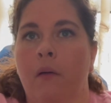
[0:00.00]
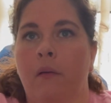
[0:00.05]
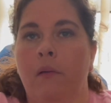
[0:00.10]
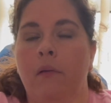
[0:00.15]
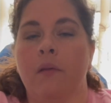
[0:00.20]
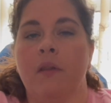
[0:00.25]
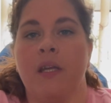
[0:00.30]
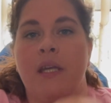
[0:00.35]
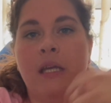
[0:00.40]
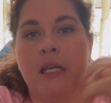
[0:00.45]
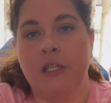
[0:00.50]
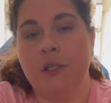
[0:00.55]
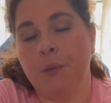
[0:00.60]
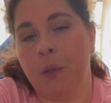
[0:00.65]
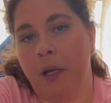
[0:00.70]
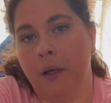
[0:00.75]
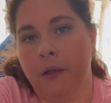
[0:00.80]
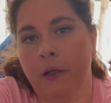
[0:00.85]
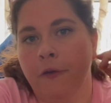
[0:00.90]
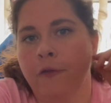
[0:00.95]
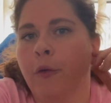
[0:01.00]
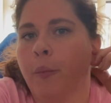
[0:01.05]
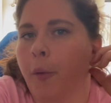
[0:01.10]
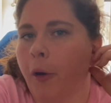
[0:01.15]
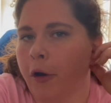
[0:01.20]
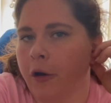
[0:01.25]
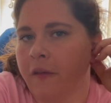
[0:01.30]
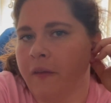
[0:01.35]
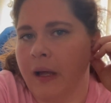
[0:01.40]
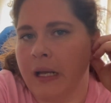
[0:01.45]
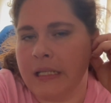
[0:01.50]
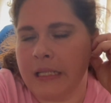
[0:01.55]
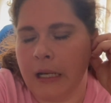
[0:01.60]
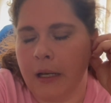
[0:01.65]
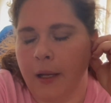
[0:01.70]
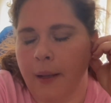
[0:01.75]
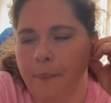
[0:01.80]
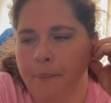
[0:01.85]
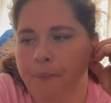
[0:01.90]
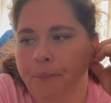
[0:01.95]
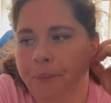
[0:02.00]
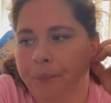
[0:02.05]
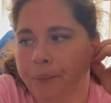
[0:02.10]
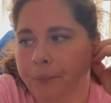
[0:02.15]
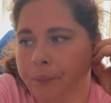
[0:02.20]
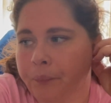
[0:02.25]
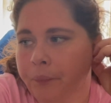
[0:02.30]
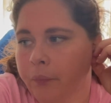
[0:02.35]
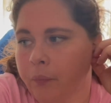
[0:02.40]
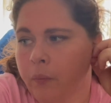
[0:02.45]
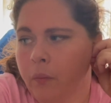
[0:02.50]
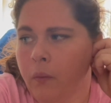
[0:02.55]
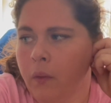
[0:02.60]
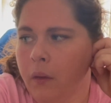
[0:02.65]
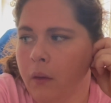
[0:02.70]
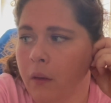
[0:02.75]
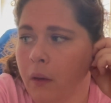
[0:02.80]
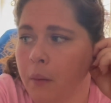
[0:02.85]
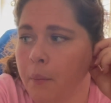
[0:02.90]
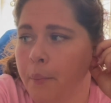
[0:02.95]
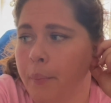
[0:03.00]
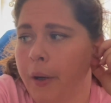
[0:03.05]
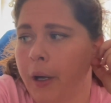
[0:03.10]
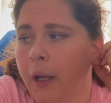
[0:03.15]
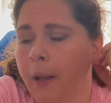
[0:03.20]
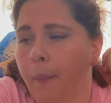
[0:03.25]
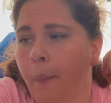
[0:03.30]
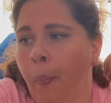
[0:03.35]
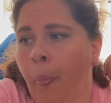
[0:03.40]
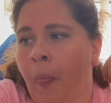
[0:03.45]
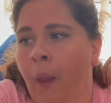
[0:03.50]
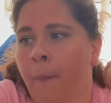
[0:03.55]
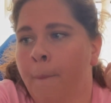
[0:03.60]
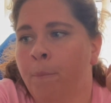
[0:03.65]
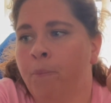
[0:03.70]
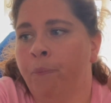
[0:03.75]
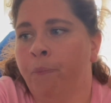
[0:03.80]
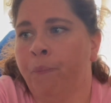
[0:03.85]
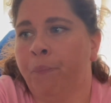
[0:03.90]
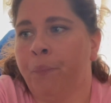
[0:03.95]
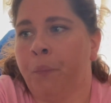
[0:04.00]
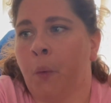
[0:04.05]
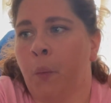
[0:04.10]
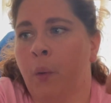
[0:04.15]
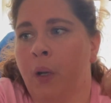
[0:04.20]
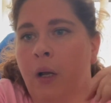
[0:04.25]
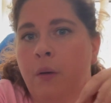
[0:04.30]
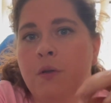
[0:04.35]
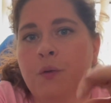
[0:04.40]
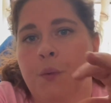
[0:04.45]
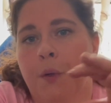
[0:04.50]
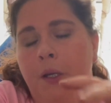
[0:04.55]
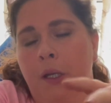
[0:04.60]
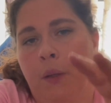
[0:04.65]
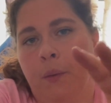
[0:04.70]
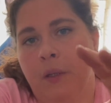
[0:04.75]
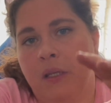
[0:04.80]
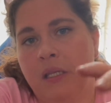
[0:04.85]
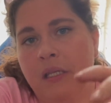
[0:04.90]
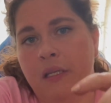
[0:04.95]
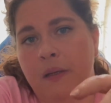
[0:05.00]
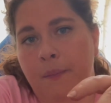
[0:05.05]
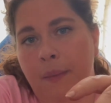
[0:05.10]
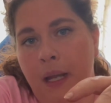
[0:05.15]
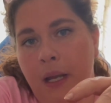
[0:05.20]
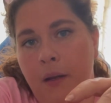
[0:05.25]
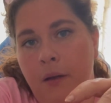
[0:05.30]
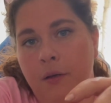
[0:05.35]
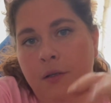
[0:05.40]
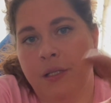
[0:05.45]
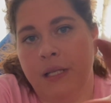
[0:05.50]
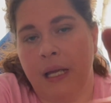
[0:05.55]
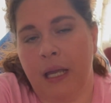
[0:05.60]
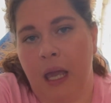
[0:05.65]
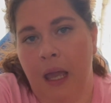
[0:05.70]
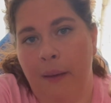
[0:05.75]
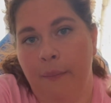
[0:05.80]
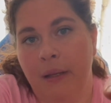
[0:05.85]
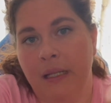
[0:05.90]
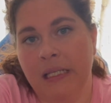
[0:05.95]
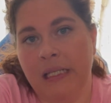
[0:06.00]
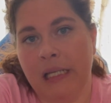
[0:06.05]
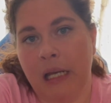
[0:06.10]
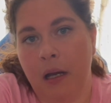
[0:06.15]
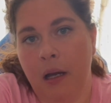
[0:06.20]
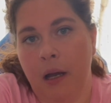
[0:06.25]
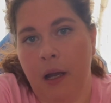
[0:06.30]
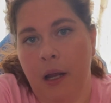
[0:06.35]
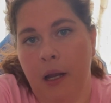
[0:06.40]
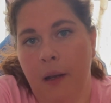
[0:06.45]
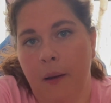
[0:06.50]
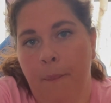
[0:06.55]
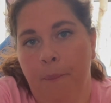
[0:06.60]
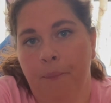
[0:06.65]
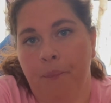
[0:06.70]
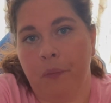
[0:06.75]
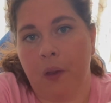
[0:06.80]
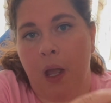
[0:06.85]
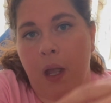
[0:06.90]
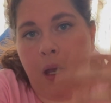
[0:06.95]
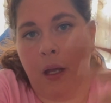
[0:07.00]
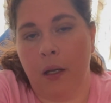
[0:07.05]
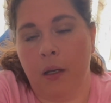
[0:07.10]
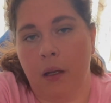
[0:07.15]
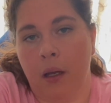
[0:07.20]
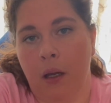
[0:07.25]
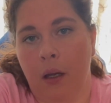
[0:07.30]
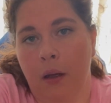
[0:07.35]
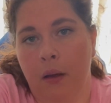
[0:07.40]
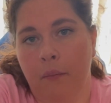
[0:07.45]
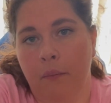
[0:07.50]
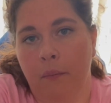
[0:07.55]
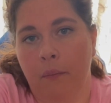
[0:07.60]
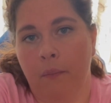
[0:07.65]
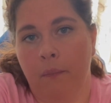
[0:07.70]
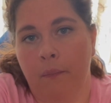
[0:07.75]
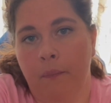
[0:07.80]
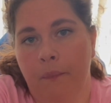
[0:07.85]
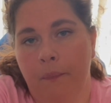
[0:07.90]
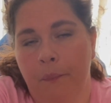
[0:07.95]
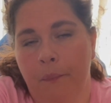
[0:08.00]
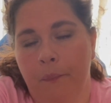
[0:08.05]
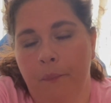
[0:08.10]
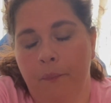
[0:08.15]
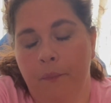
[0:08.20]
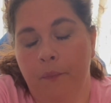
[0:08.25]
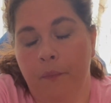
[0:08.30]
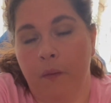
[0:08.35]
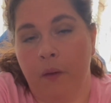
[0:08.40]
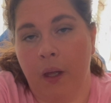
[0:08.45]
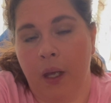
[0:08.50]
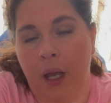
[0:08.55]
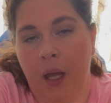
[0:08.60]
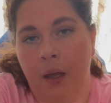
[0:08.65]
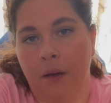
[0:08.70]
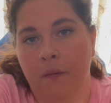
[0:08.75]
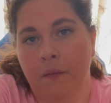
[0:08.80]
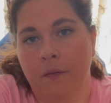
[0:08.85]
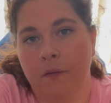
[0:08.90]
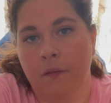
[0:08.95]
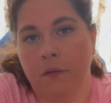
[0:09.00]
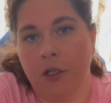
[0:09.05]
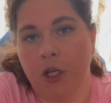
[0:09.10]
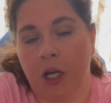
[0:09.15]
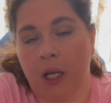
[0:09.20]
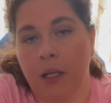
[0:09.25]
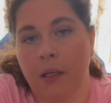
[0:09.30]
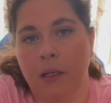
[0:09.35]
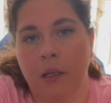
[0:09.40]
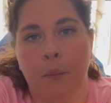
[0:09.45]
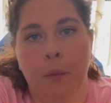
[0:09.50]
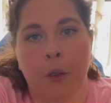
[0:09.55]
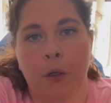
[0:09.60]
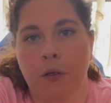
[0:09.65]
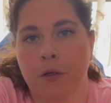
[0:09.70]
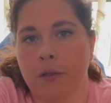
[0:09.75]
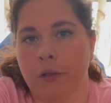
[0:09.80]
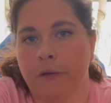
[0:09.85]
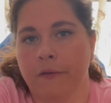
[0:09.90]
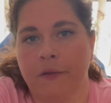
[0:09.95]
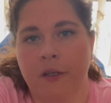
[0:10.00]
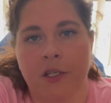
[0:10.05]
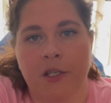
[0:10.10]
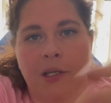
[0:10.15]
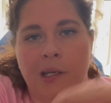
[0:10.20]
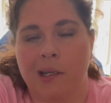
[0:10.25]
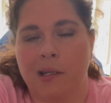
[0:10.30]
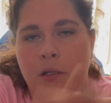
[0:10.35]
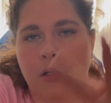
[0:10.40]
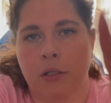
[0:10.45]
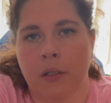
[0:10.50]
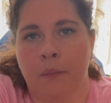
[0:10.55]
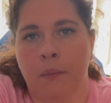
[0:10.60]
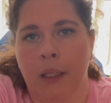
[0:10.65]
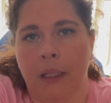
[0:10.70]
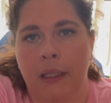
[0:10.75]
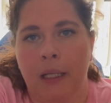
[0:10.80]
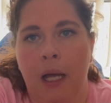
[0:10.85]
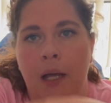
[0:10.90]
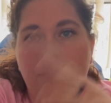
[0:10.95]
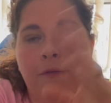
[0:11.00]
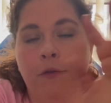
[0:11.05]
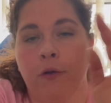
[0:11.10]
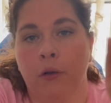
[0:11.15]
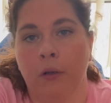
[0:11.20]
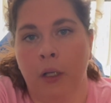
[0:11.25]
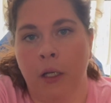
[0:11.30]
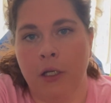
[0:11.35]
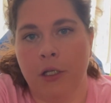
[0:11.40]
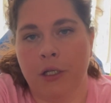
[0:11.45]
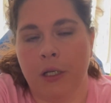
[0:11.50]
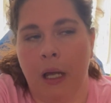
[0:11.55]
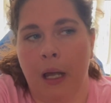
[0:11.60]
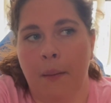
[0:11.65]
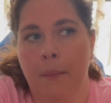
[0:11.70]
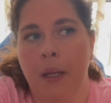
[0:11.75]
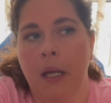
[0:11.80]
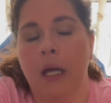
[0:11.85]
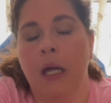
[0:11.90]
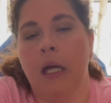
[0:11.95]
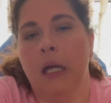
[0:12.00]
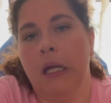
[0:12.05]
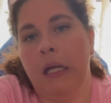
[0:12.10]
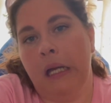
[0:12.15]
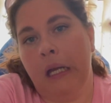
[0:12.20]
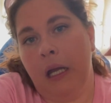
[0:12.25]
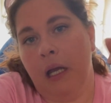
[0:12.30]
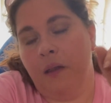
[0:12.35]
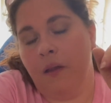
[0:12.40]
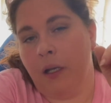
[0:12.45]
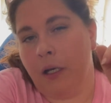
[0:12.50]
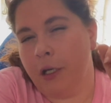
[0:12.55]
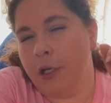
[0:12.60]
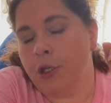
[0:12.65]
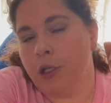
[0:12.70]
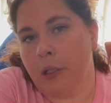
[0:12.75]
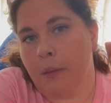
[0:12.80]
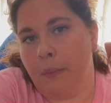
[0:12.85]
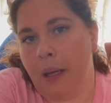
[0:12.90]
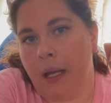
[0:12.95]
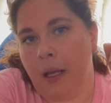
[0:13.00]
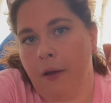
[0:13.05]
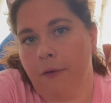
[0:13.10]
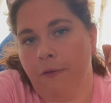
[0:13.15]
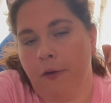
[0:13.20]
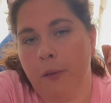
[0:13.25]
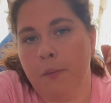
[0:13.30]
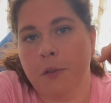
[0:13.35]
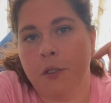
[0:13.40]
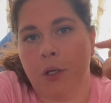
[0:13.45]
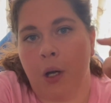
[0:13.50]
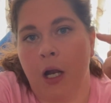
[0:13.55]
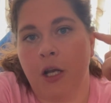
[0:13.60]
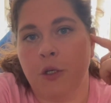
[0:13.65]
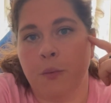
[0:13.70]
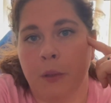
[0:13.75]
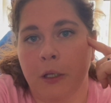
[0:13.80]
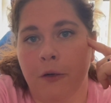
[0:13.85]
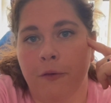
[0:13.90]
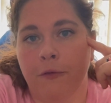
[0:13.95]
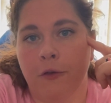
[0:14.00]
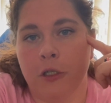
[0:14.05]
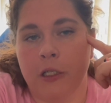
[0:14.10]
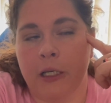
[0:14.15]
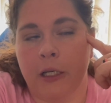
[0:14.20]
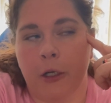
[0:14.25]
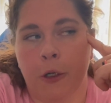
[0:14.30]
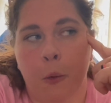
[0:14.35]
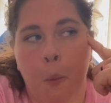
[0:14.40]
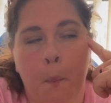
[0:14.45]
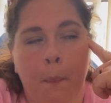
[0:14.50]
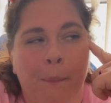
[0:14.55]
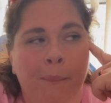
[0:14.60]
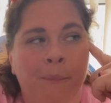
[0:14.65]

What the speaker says: The kids were out there for part of that time, but when I was working with the tomatoes, they came inside. I had, they have chicken dippers or fish sticks or something like that for lunchtime. And then I usually make a from scratch meal for dinner.